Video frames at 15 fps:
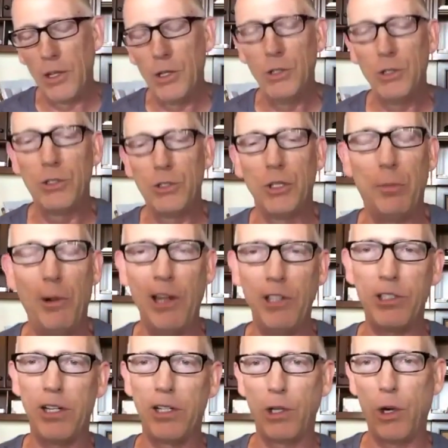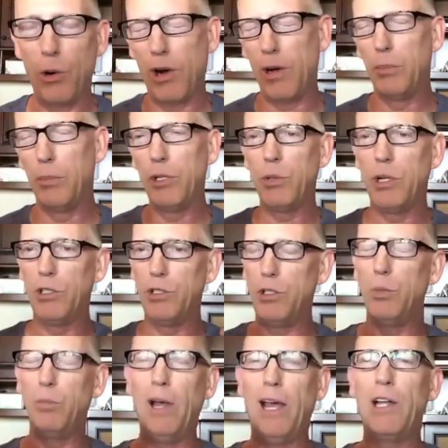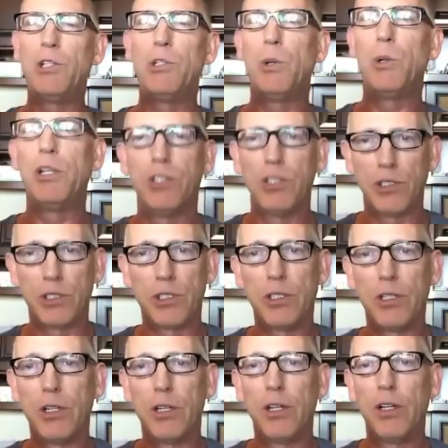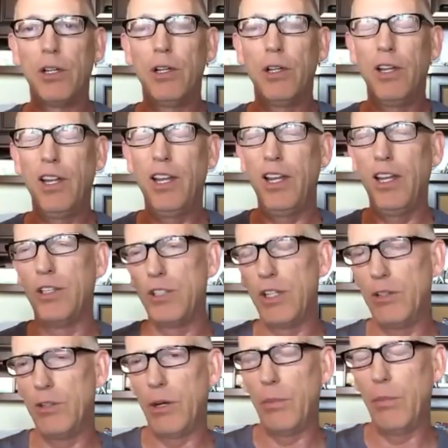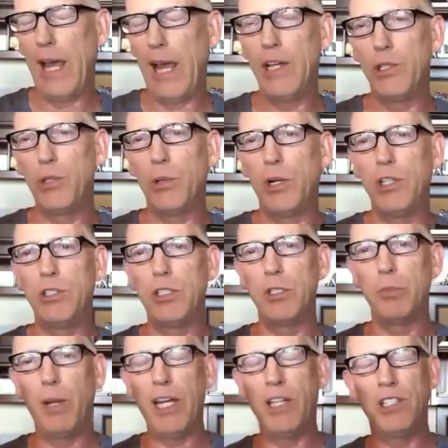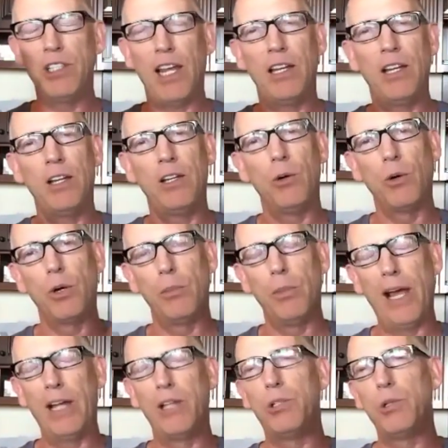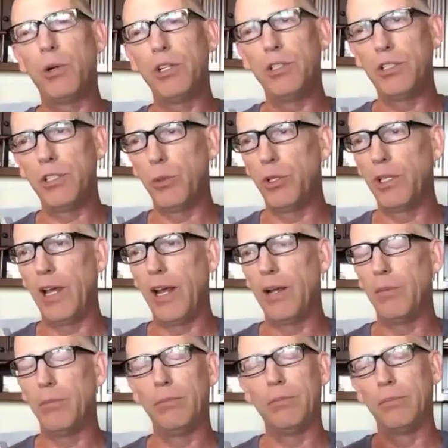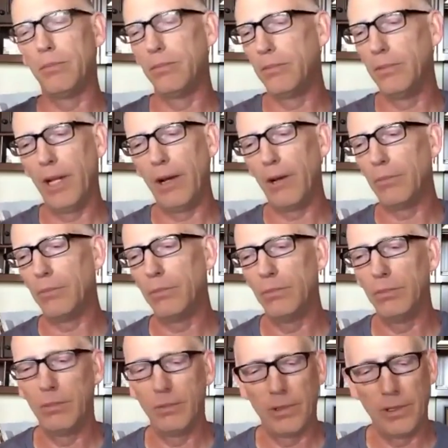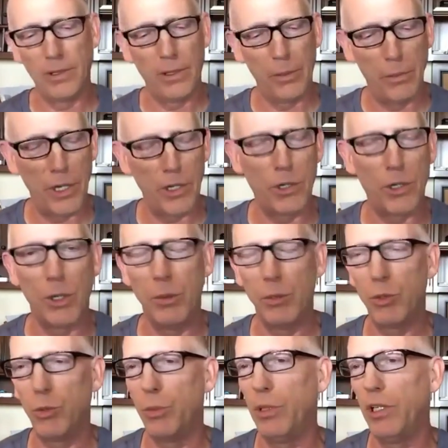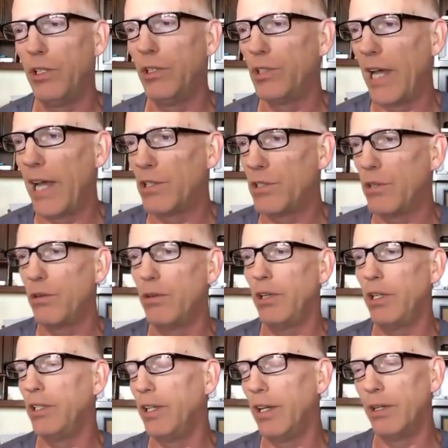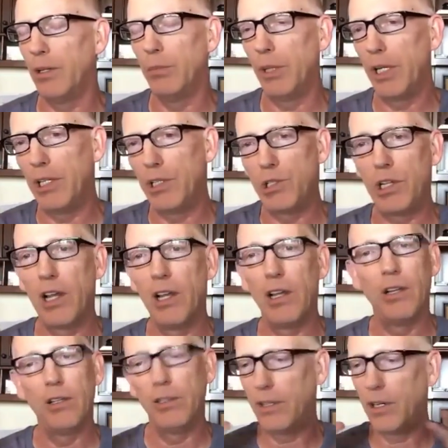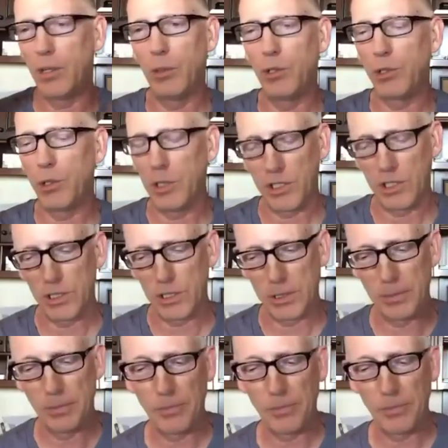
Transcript: So the president caught between two bad choices. It's either a bad choice his base hated or a bad choice that would get him, the midterms would be a disaster. He'd get impeached. Terrible choices.